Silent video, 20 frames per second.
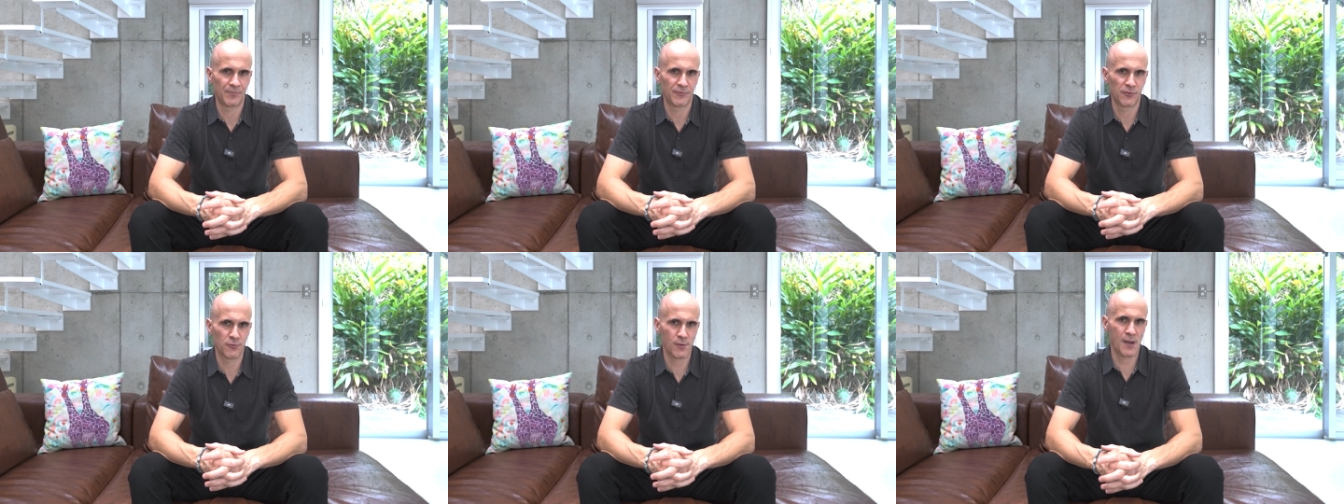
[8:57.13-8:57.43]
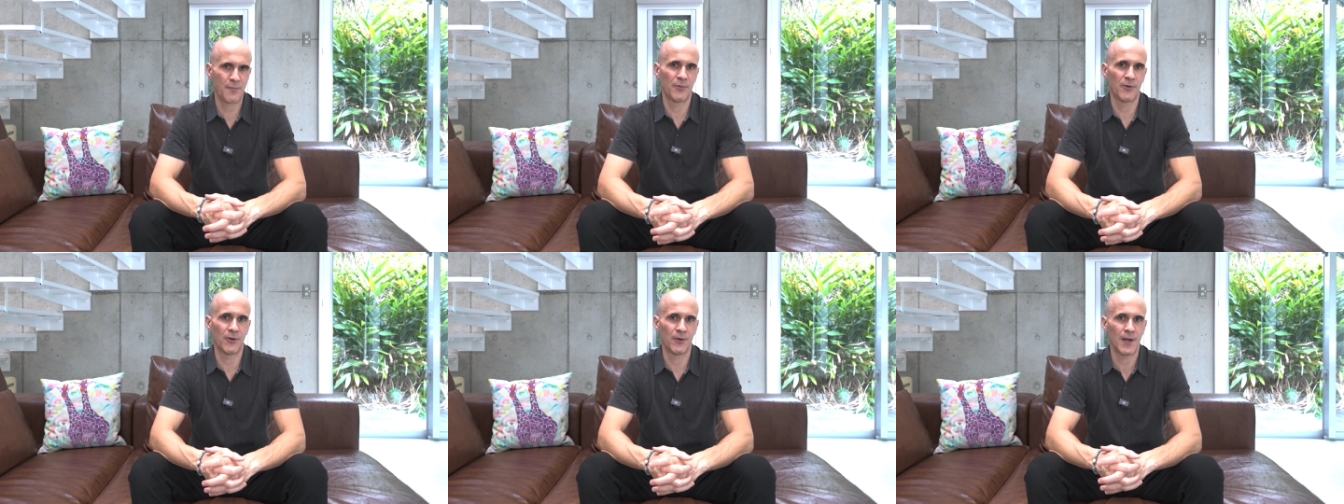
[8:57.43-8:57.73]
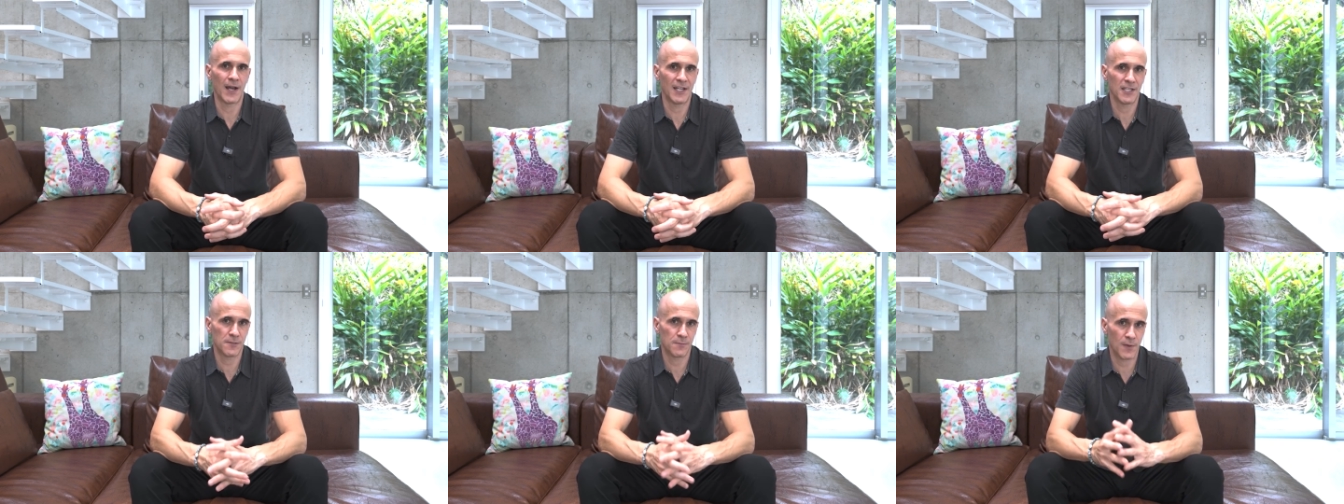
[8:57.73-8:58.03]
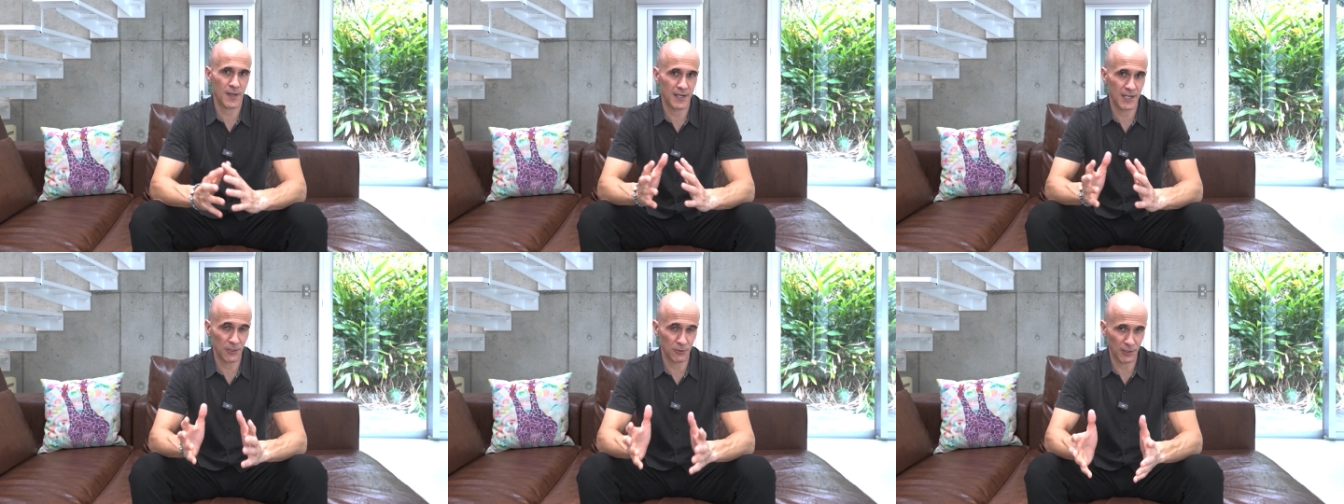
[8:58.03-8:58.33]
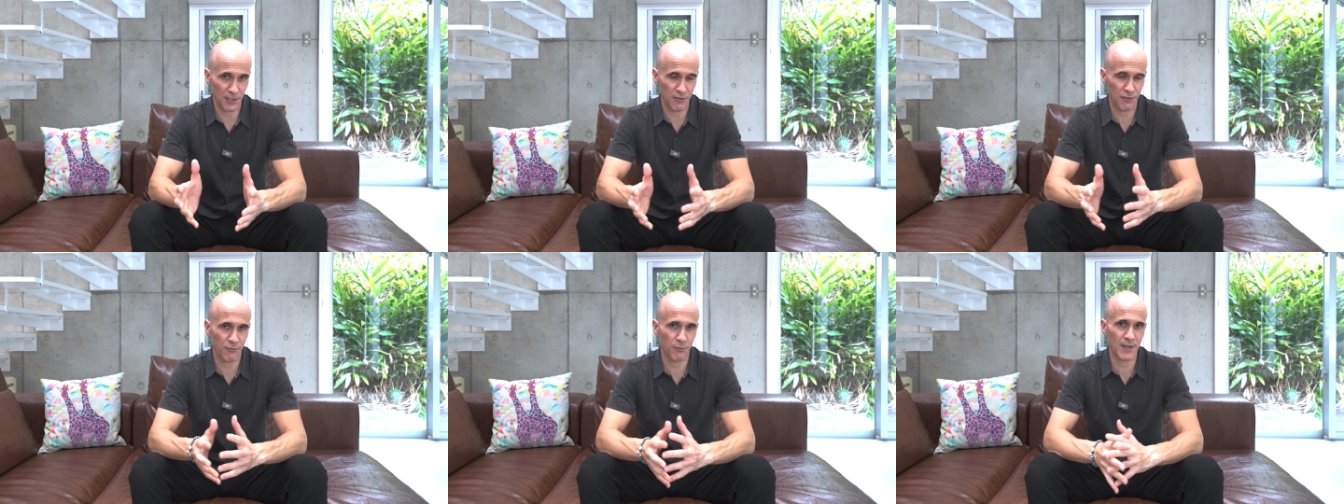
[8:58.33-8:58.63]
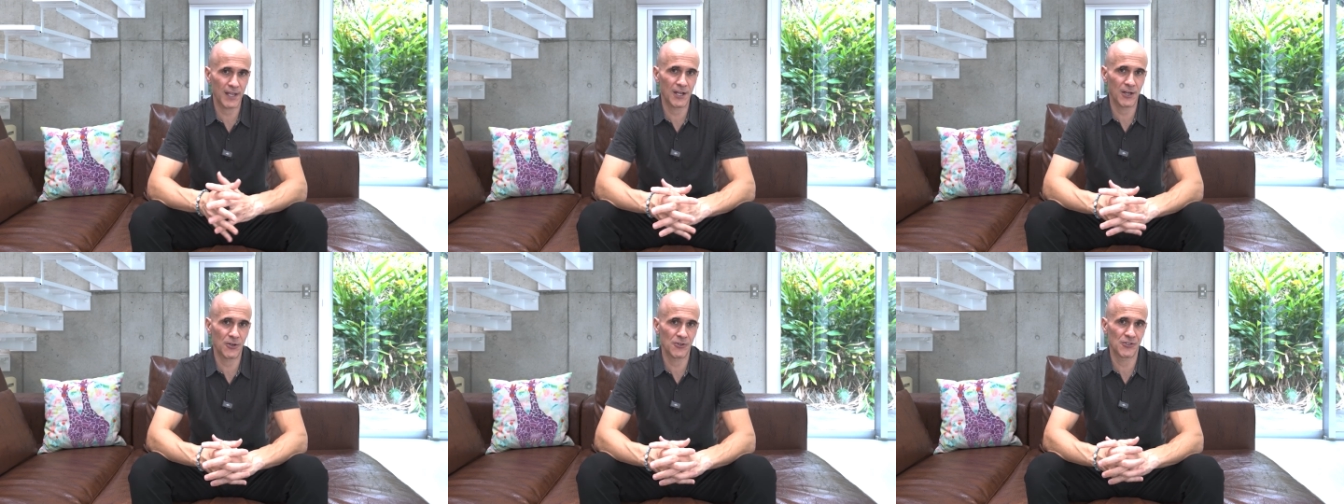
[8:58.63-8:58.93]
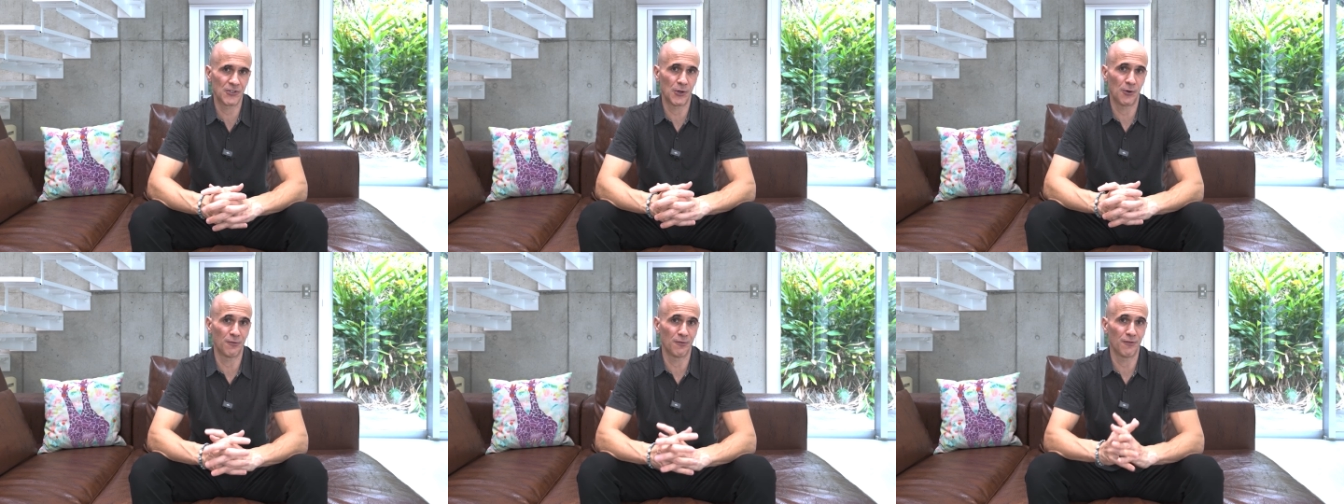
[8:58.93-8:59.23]
Remember, I spent nearly 3
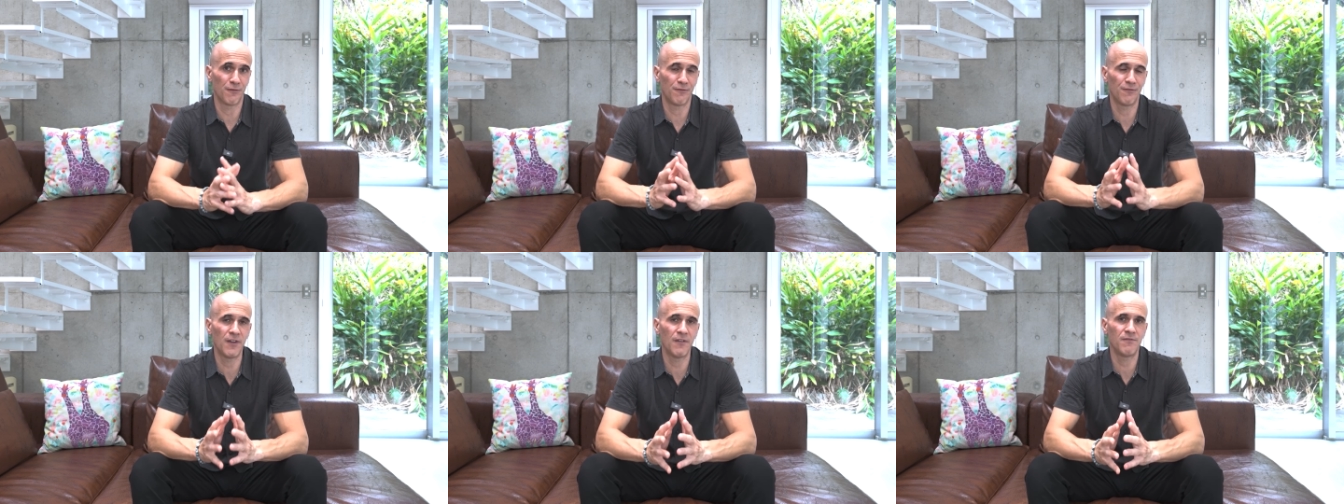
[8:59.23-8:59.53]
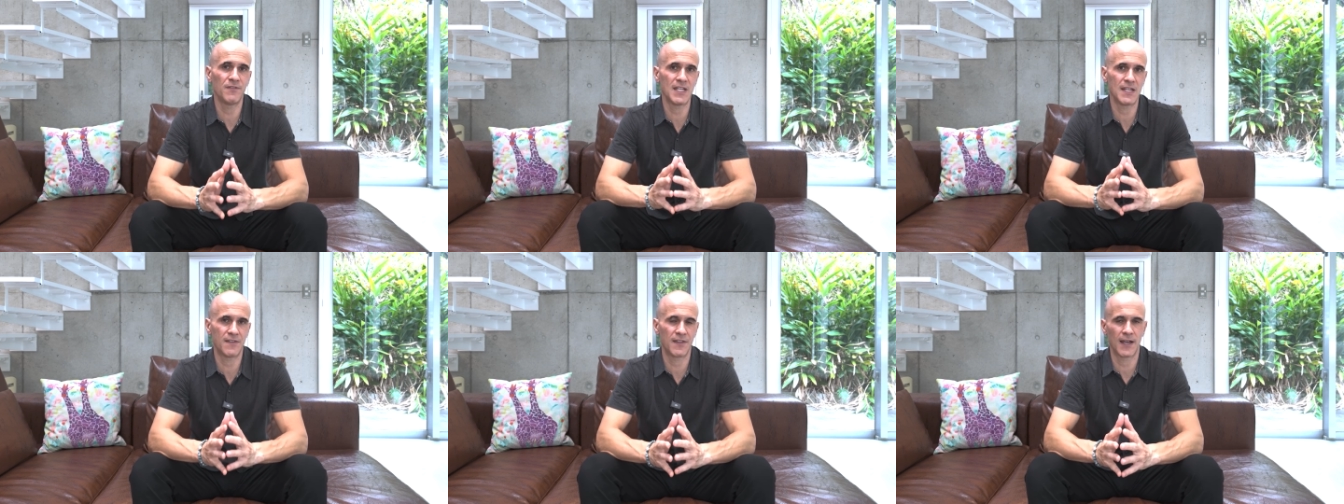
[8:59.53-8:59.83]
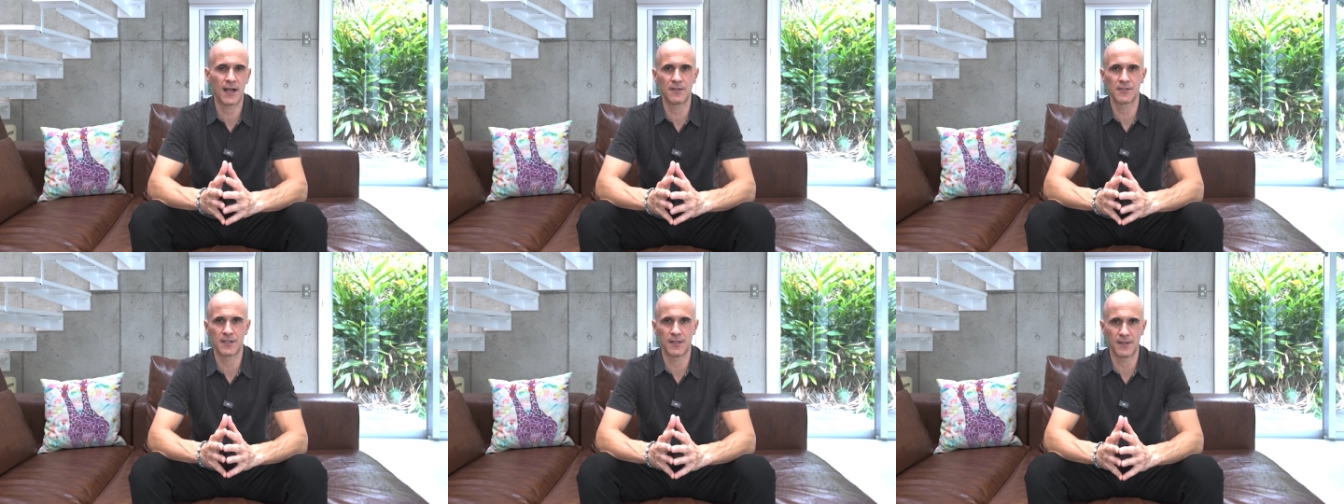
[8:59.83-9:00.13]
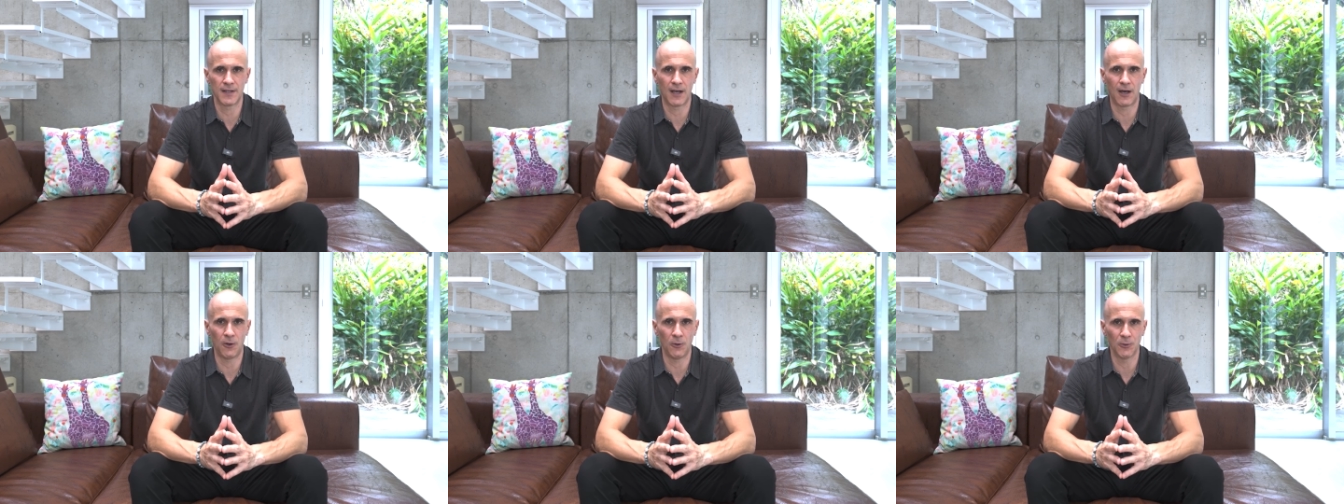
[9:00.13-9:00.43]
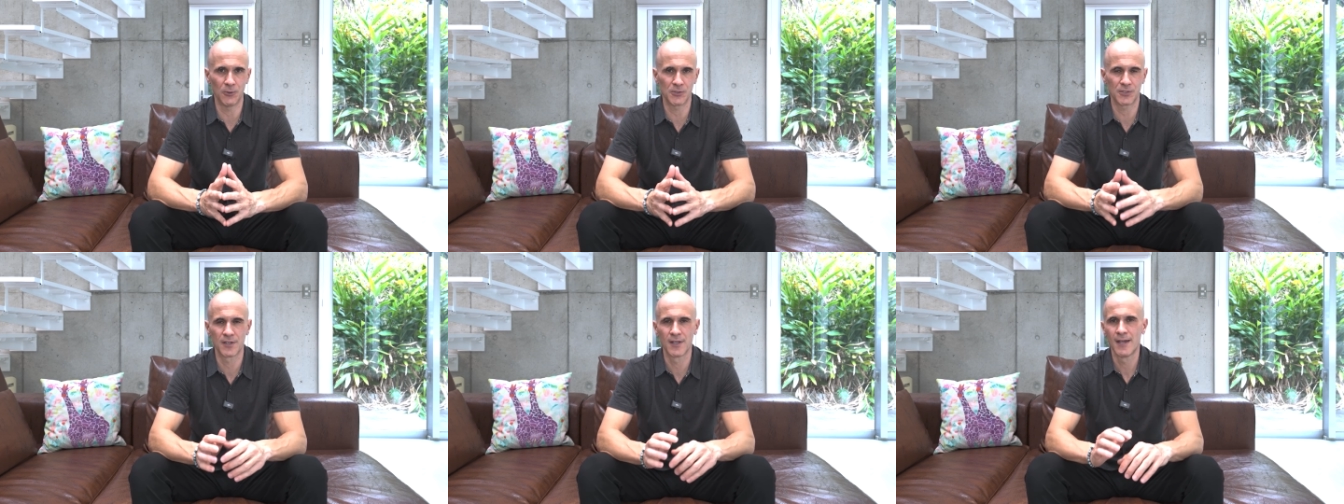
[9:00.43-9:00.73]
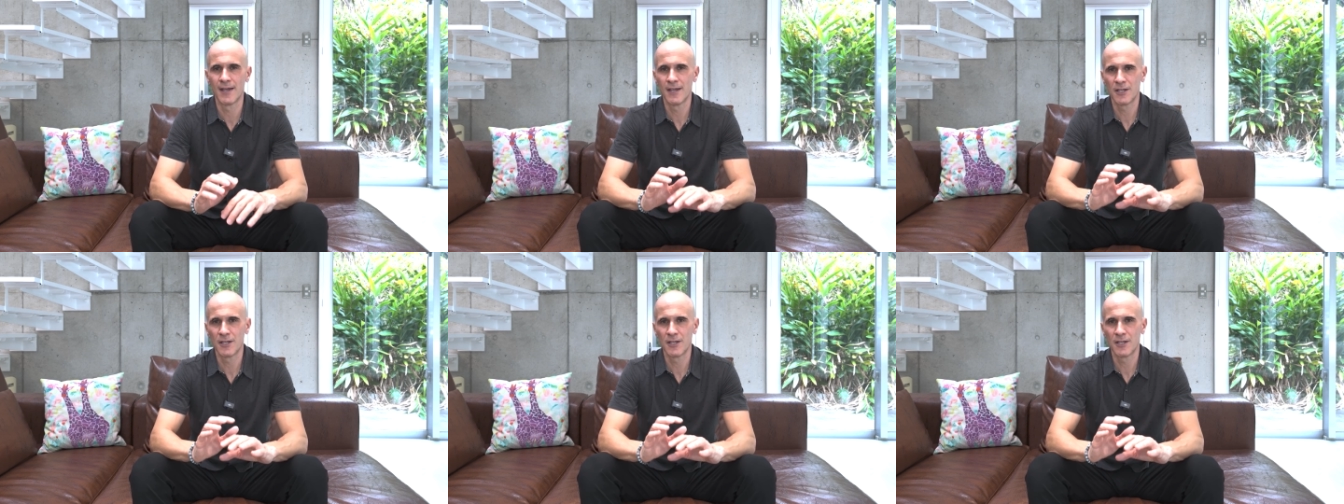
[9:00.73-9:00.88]
years and over $50,000